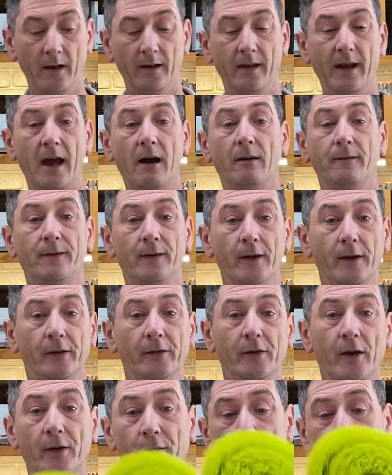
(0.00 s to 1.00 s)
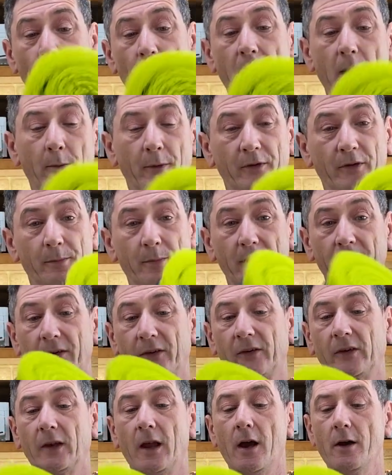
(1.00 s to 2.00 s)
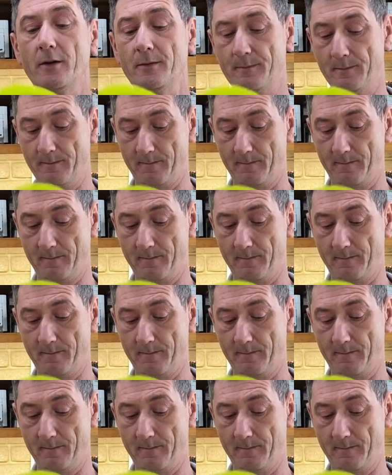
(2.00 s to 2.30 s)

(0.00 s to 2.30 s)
Now at first I thought that was a bit slow,